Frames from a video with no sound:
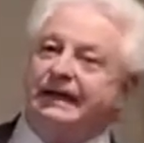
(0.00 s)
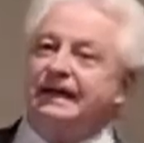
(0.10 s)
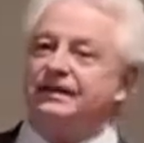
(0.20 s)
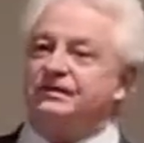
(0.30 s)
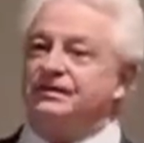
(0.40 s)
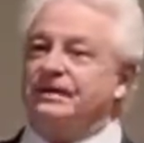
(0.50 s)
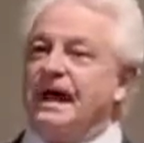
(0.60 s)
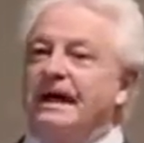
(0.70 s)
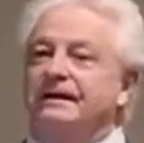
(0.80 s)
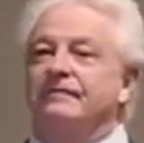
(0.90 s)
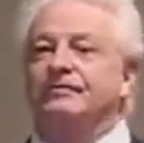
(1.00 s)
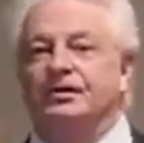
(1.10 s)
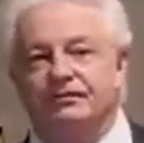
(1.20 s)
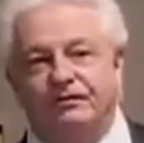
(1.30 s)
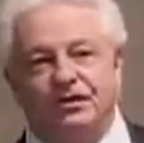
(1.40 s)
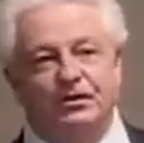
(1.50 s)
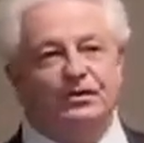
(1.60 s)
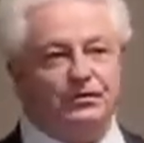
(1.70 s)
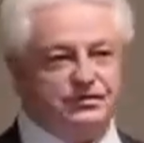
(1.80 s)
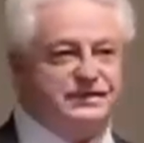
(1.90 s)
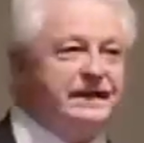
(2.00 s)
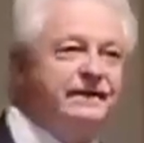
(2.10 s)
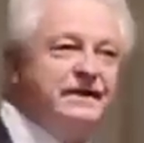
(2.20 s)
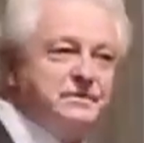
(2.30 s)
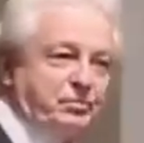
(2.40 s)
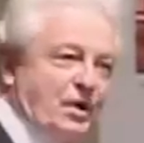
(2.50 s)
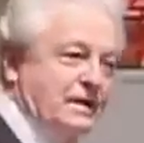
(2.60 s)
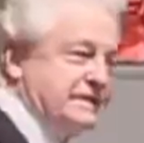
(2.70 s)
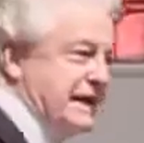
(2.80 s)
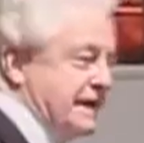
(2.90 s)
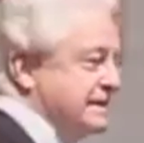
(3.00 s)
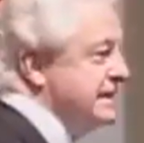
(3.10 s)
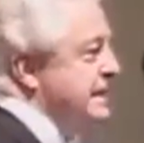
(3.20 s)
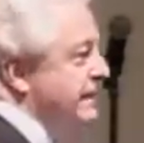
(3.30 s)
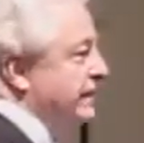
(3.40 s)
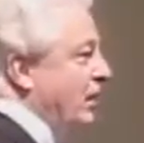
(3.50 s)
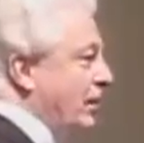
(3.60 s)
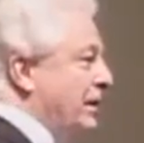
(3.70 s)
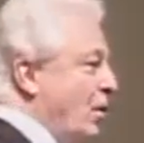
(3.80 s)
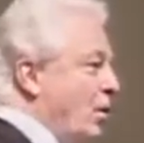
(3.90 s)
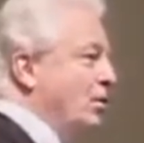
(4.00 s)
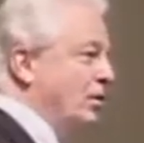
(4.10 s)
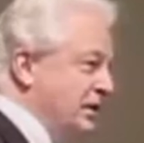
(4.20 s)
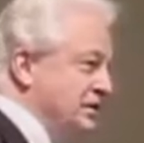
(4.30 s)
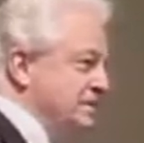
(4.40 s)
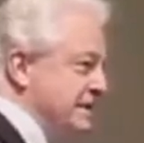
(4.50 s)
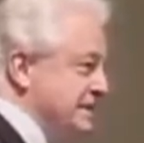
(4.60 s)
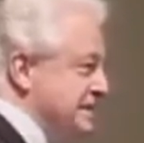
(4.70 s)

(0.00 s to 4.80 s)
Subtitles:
gets kind of confused in this process that we call Christmas.